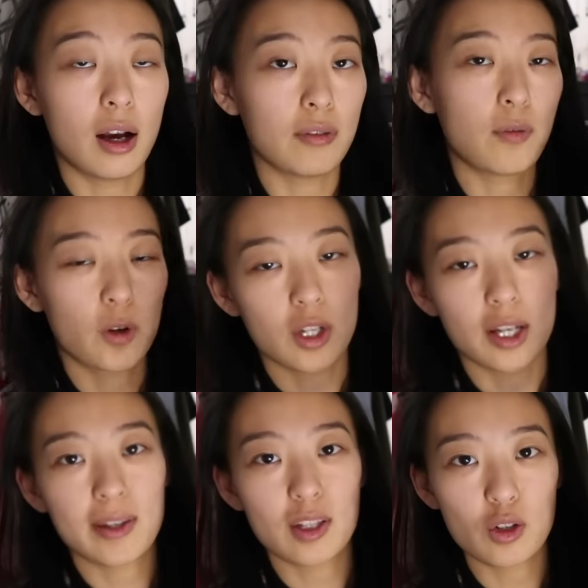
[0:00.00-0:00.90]

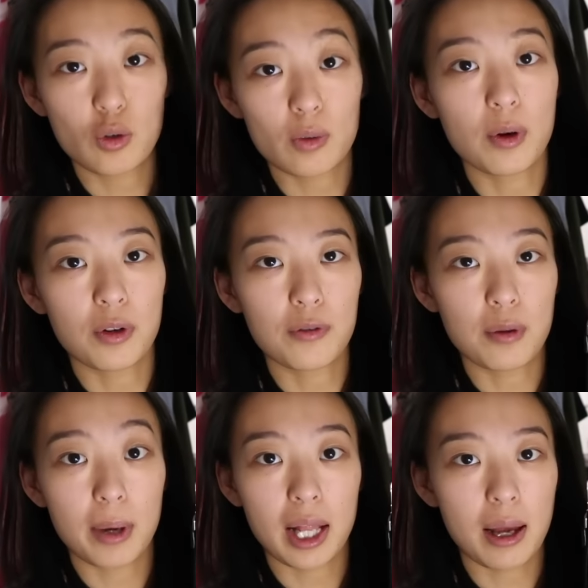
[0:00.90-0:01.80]
Unfortunately, it's too small to
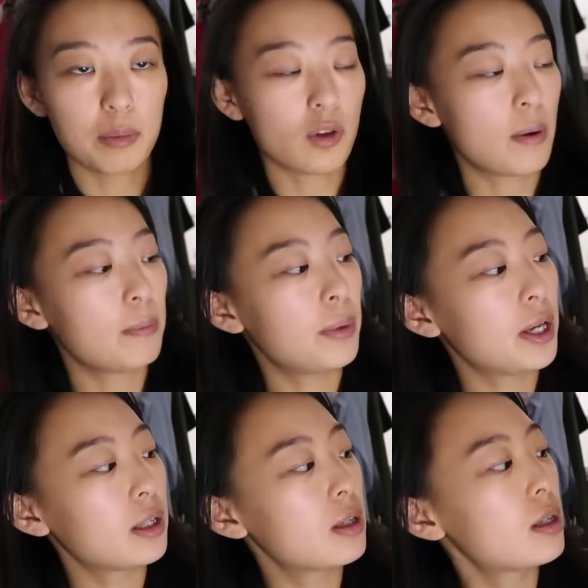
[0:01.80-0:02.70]
fit my laptop,
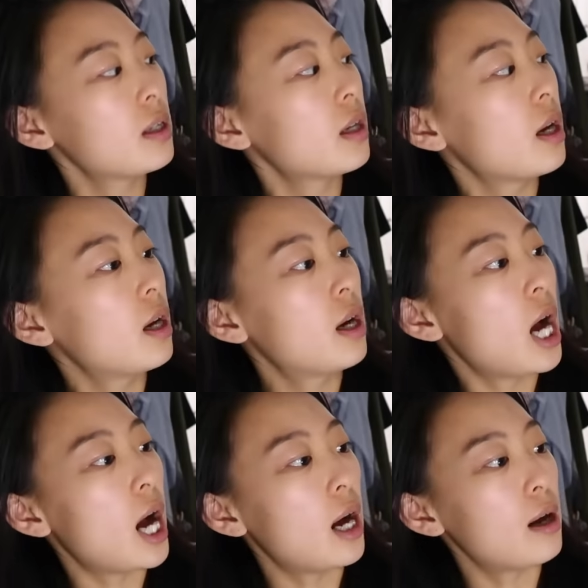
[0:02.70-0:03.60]
but
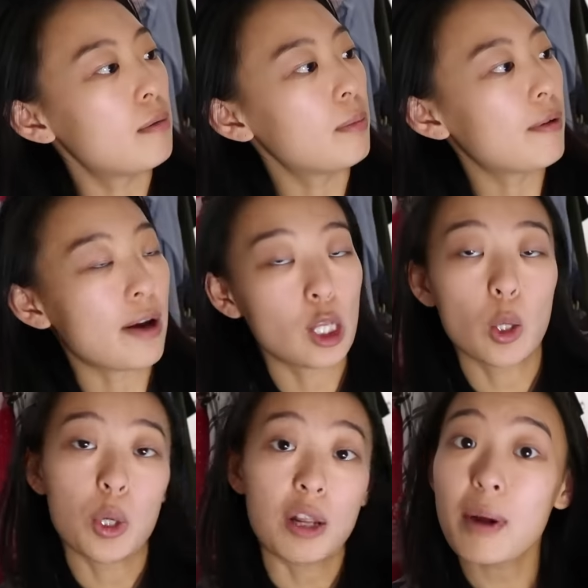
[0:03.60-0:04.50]
if I
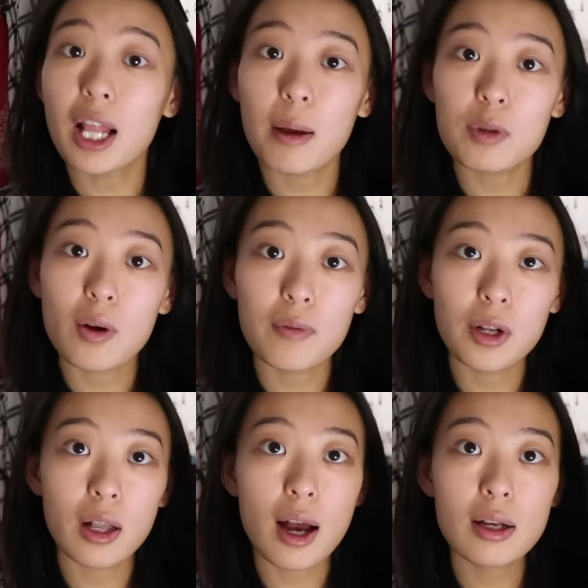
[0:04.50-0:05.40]
don't need my laptop for
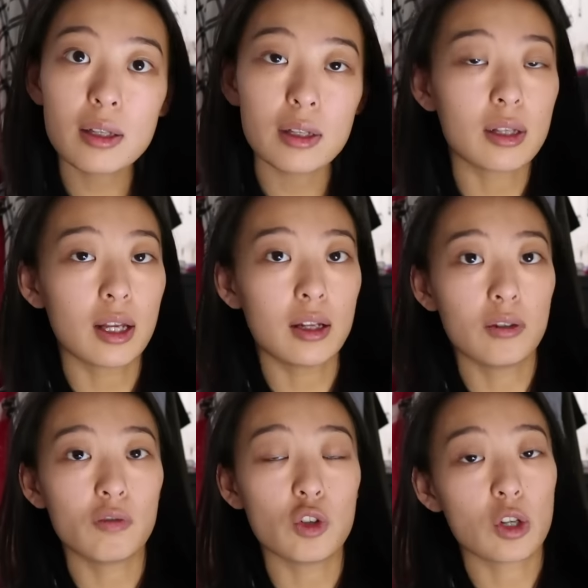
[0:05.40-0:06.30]
class,
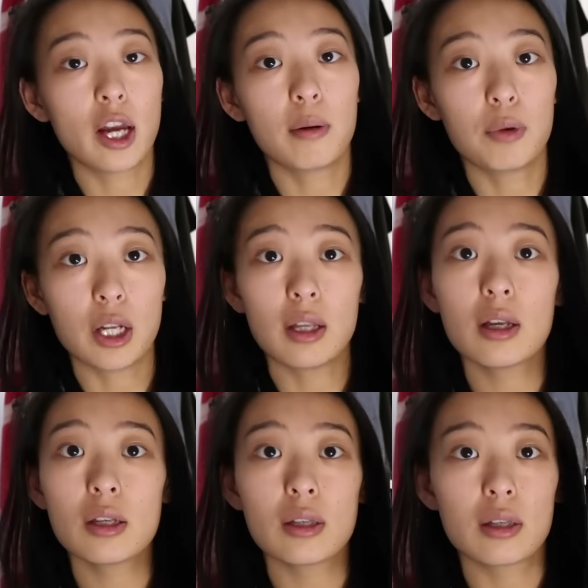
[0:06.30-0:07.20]
then usually I'll bring
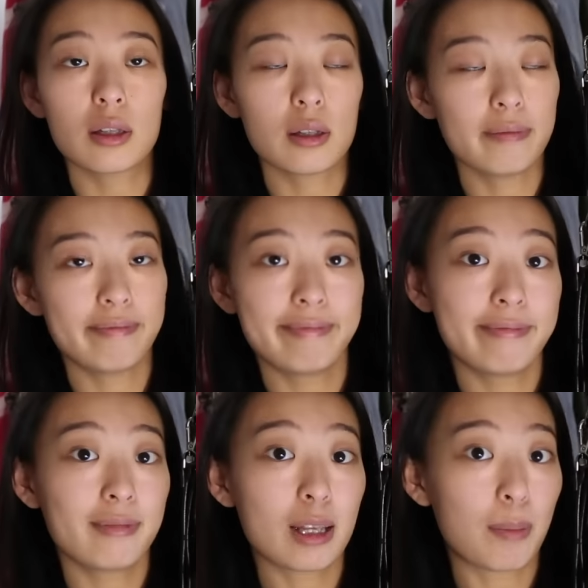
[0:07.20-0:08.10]
this,
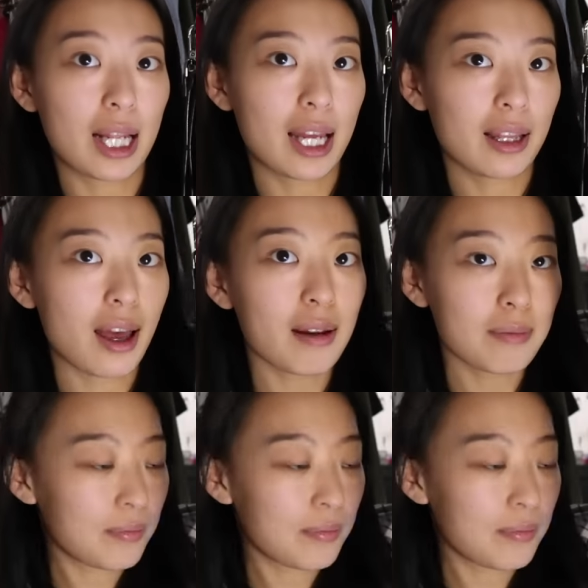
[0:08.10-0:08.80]
something like that.